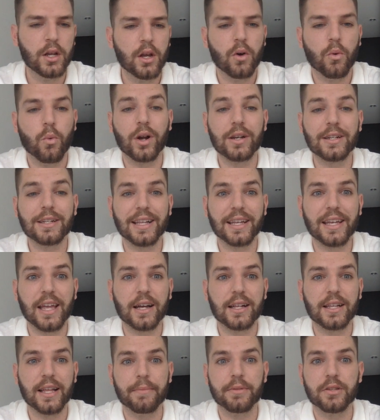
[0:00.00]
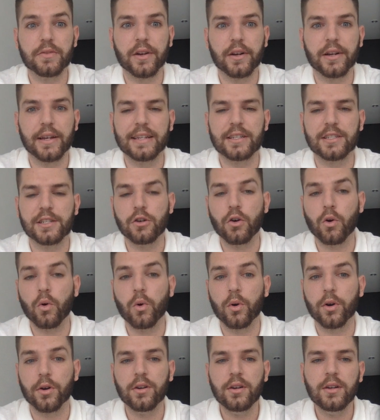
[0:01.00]
one click and claim. It's very easy.
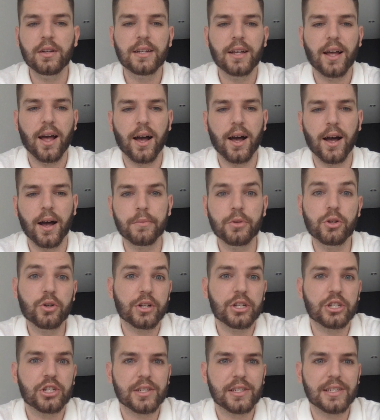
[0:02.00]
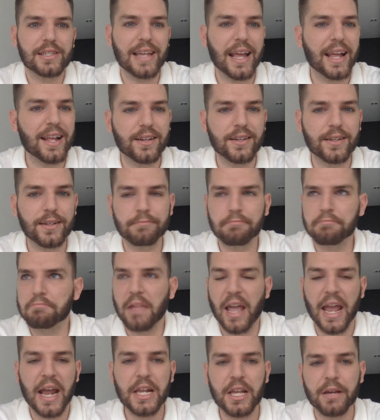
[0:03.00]
Or you can just send
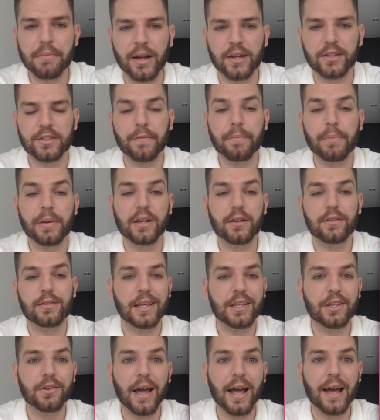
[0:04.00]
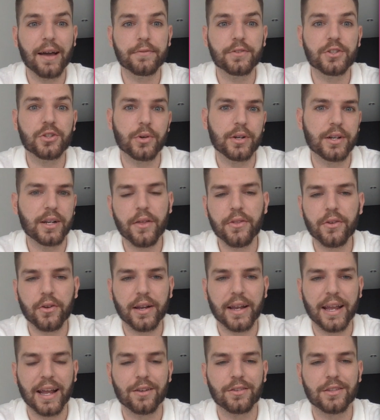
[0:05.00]
any amount of pEOS that you have to another
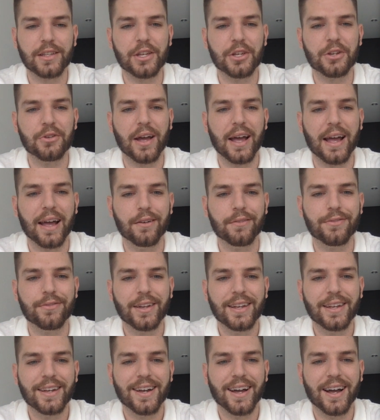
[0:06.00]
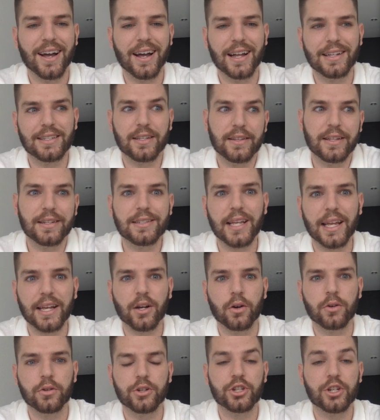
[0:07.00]
account that you have to then take
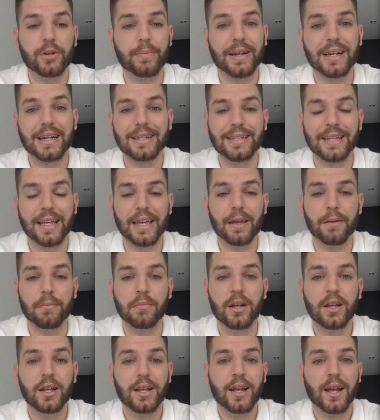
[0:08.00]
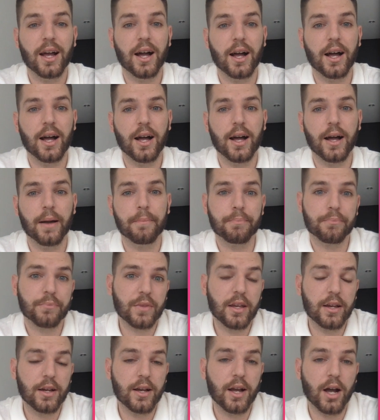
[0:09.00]
ownership and claim of
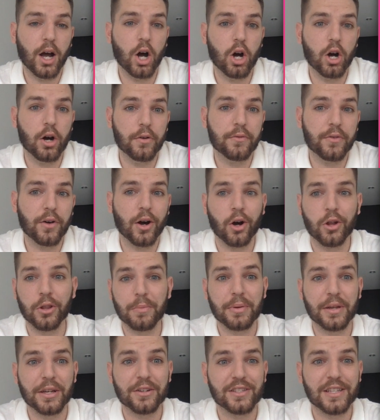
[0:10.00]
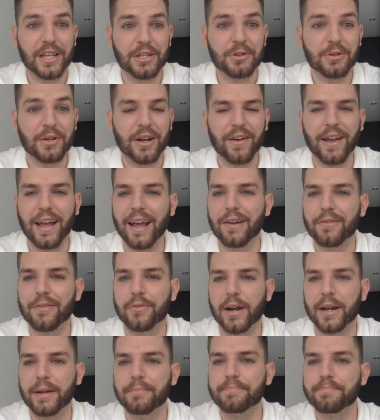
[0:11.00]
all the pEOS that you now have,
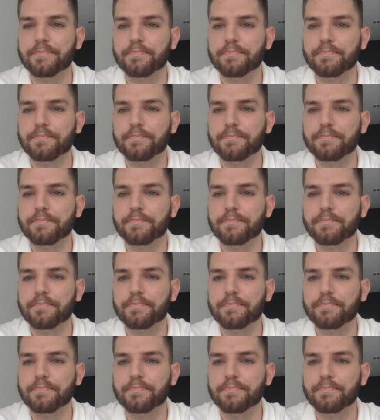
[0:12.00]
right?